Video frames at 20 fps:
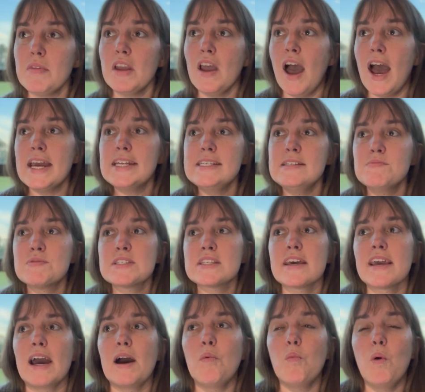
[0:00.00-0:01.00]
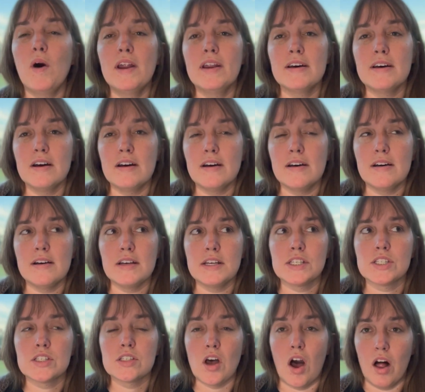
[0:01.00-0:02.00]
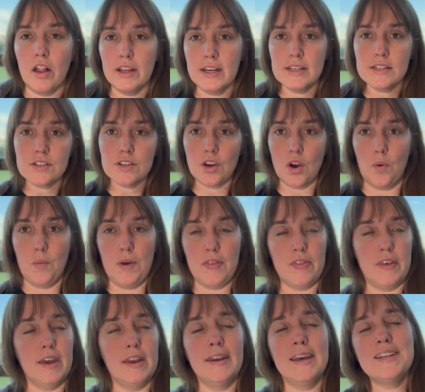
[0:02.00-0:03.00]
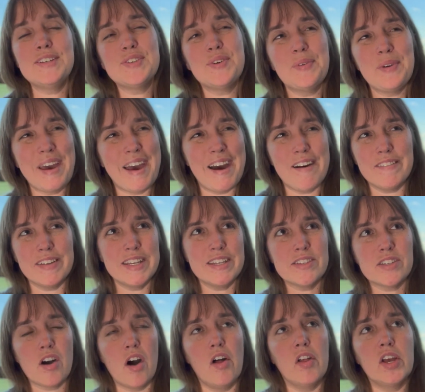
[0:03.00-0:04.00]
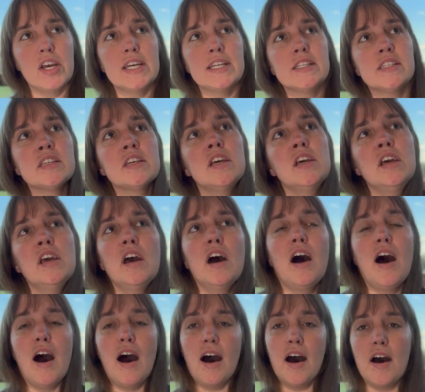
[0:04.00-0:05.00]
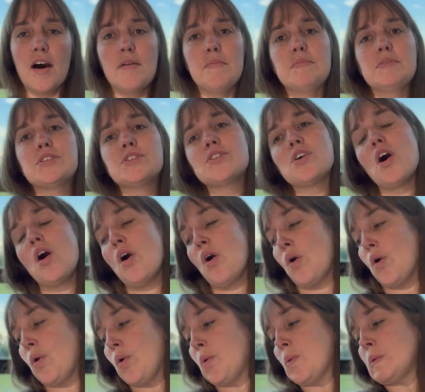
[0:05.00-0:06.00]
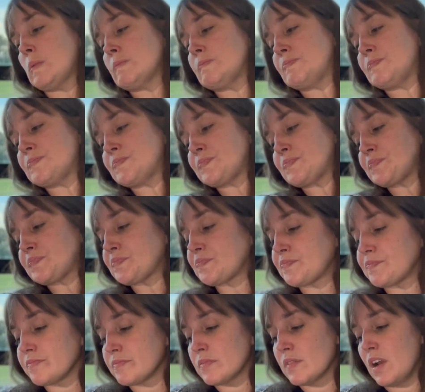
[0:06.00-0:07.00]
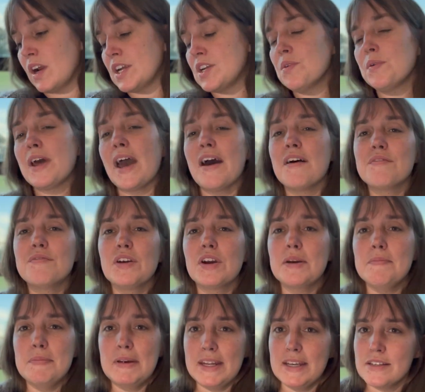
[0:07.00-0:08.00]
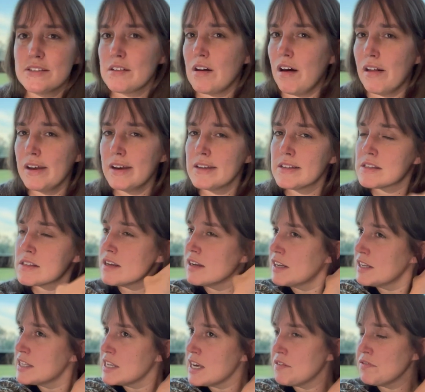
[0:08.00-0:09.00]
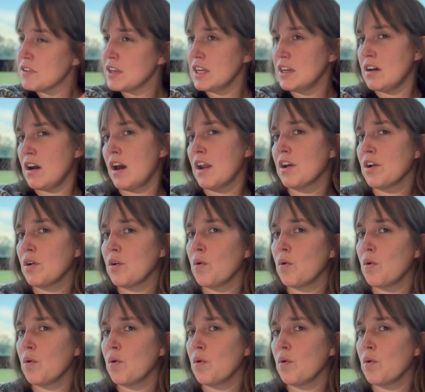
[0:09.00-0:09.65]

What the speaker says: I was like, I want a solid to go with it. And I don't have any solids. So I don't have very many solids. And I'm definitely not